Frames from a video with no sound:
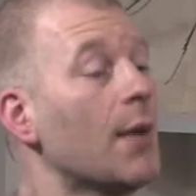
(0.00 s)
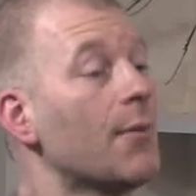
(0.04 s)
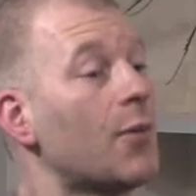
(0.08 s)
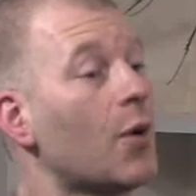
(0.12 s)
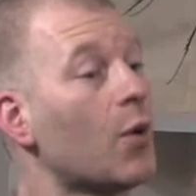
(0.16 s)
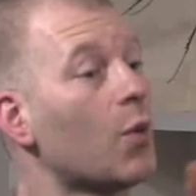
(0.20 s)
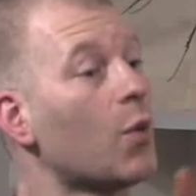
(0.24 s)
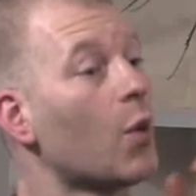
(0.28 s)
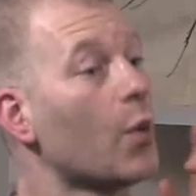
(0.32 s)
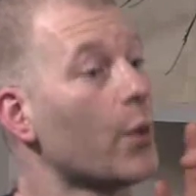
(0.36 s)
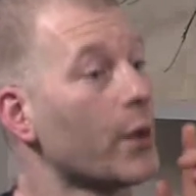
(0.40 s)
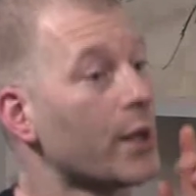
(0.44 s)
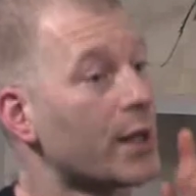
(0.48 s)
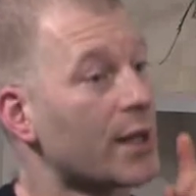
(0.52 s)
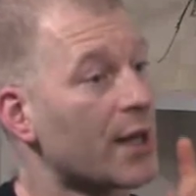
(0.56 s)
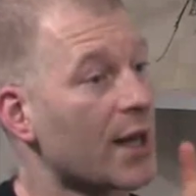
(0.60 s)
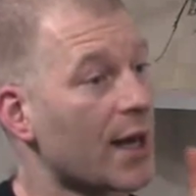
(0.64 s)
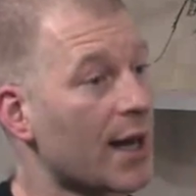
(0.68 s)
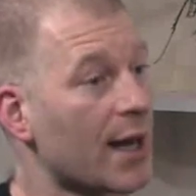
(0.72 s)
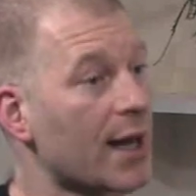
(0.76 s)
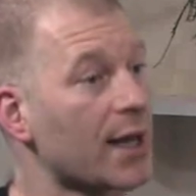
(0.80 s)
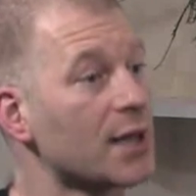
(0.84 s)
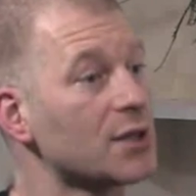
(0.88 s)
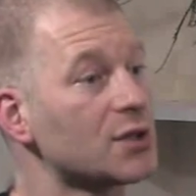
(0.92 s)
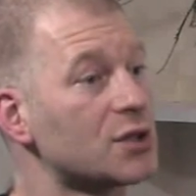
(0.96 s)
But what we
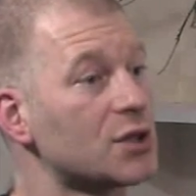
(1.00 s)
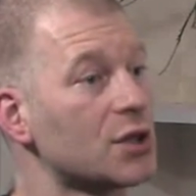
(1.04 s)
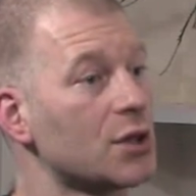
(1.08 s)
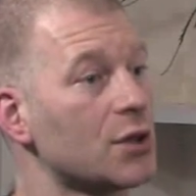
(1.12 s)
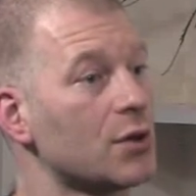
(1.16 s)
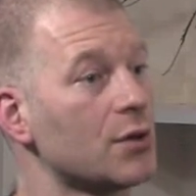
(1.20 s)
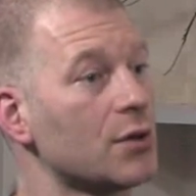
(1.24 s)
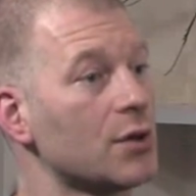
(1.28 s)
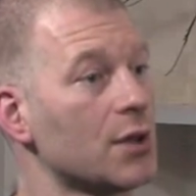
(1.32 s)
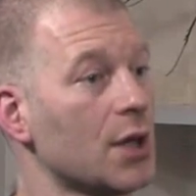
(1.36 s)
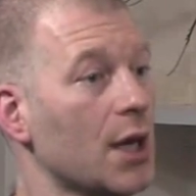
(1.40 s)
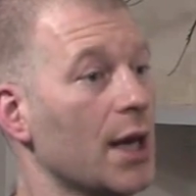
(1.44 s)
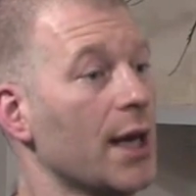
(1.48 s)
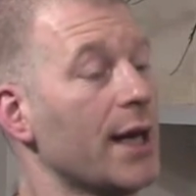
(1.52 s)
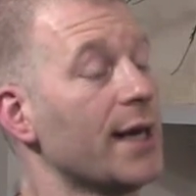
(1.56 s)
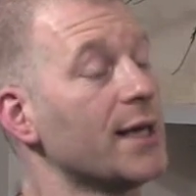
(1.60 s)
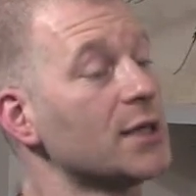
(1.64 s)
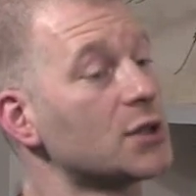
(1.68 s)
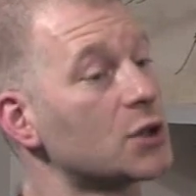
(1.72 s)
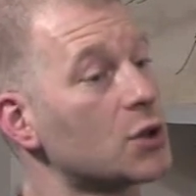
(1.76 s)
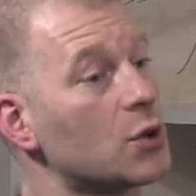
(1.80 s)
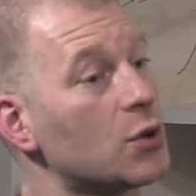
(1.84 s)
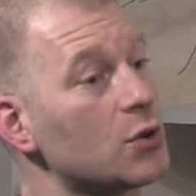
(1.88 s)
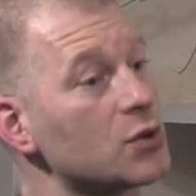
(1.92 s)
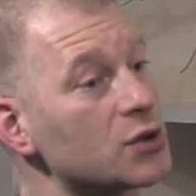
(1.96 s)
can do
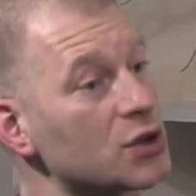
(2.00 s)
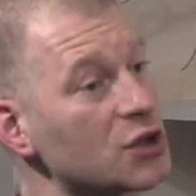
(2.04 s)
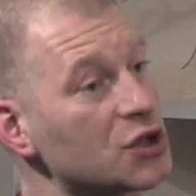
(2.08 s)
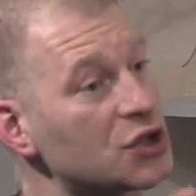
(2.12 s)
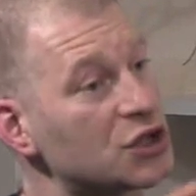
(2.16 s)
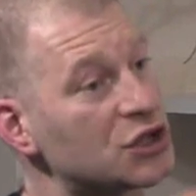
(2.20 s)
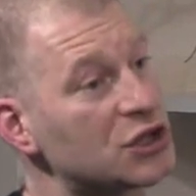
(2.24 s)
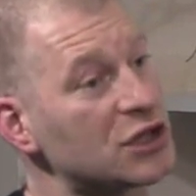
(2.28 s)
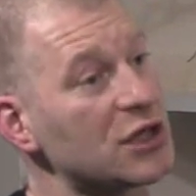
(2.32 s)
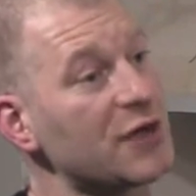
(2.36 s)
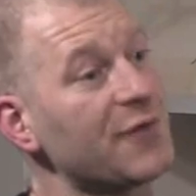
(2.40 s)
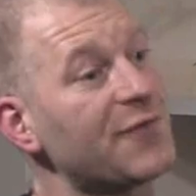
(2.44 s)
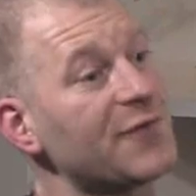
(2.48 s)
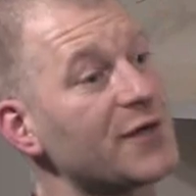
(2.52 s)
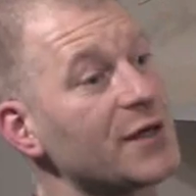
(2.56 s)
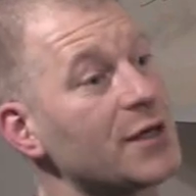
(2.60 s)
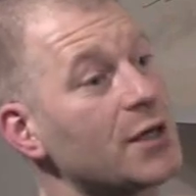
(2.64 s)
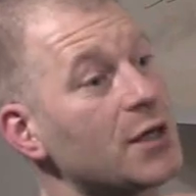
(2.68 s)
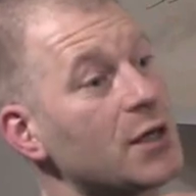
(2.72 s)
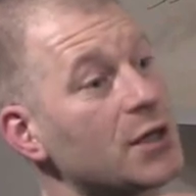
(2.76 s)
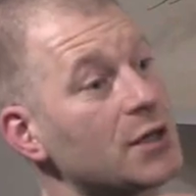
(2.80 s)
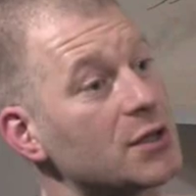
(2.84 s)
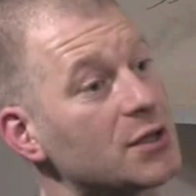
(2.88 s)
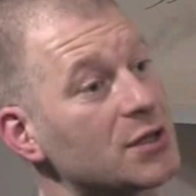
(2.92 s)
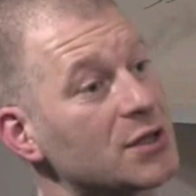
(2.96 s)
is cause a shift in
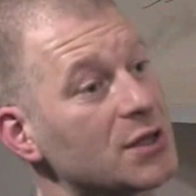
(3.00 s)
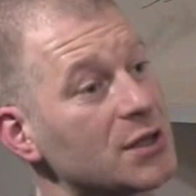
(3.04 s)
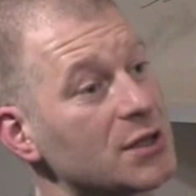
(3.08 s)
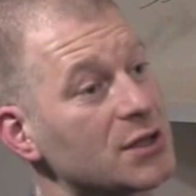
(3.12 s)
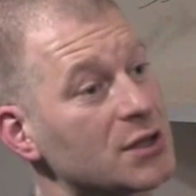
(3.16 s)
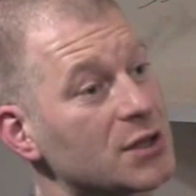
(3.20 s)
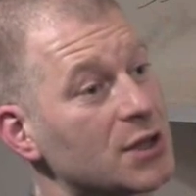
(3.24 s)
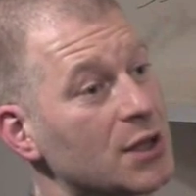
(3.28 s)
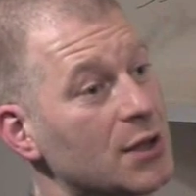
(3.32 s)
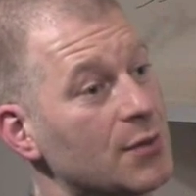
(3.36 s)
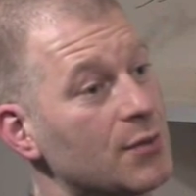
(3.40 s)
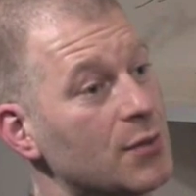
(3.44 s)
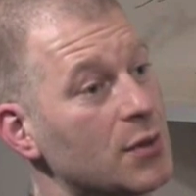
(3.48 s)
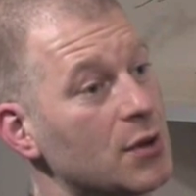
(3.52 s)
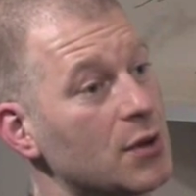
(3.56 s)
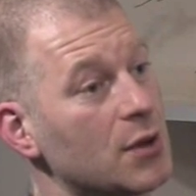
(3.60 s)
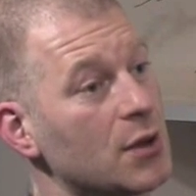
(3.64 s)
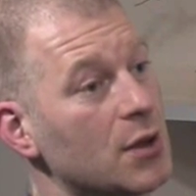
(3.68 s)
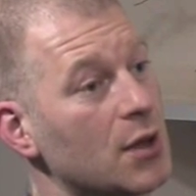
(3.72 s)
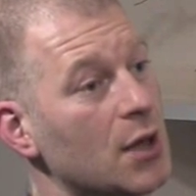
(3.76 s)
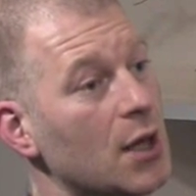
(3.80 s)
her system